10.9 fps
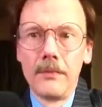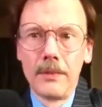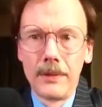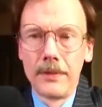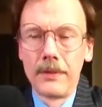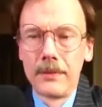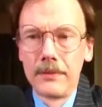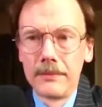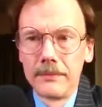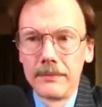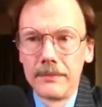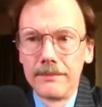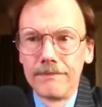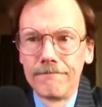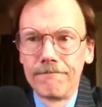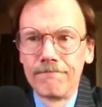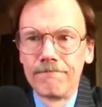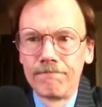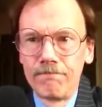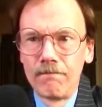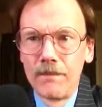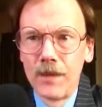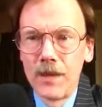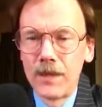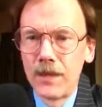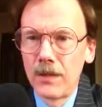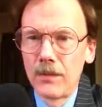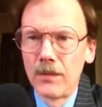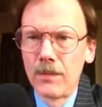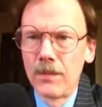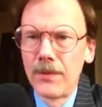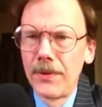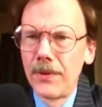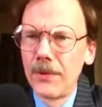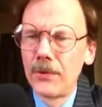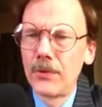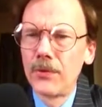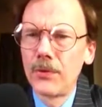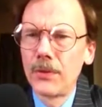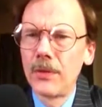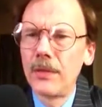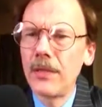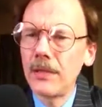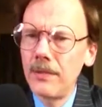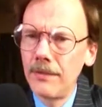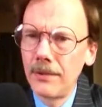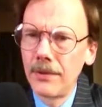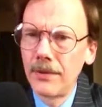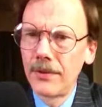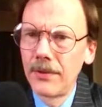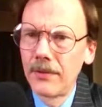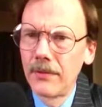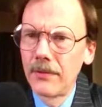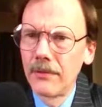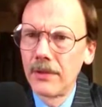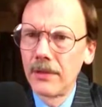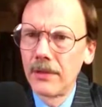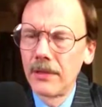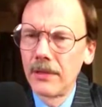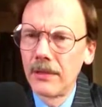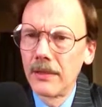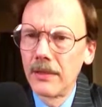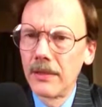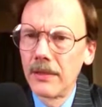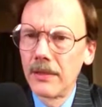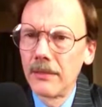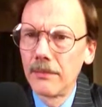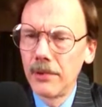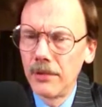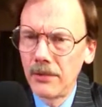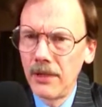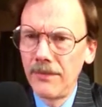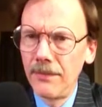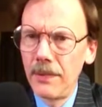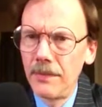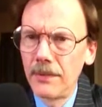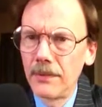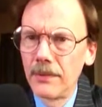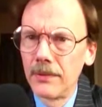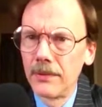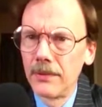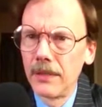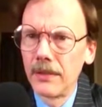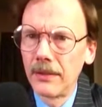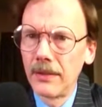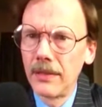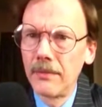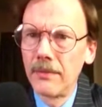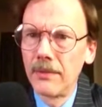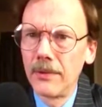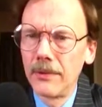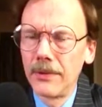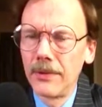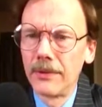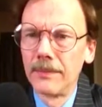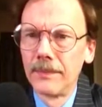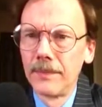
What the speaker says: But also, those Kentucky boys were pro-life people at Lincoln Memorial,